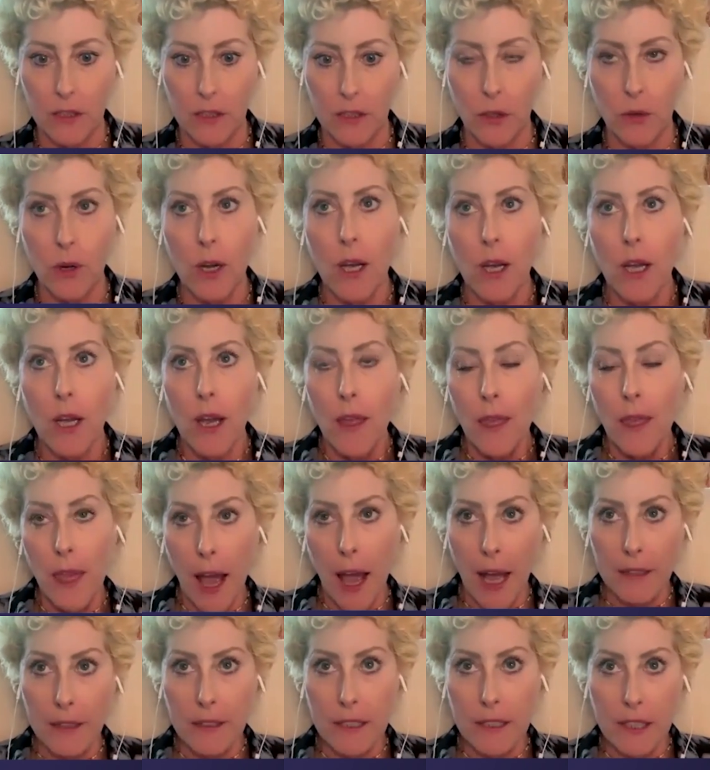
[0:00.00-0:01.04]
So
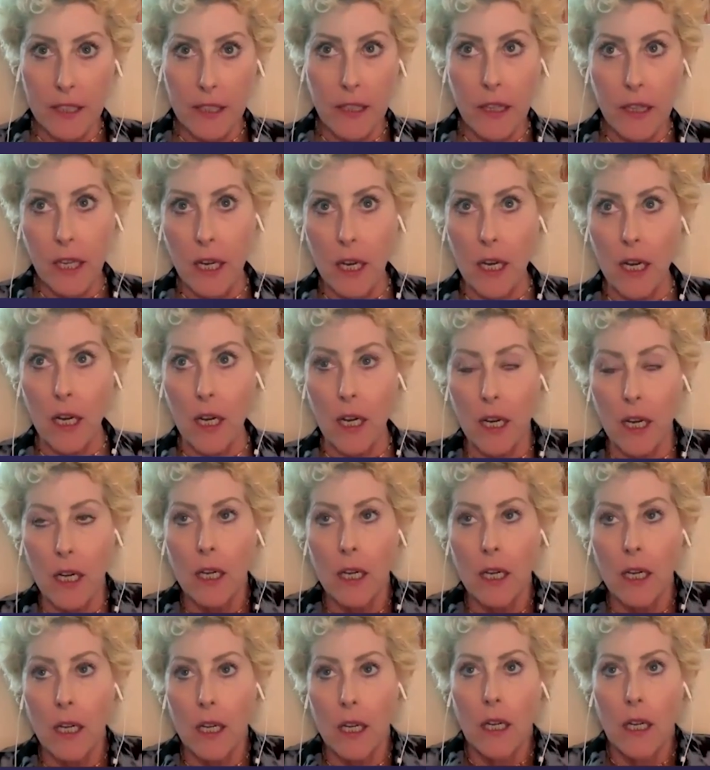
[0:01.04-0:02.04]
that's the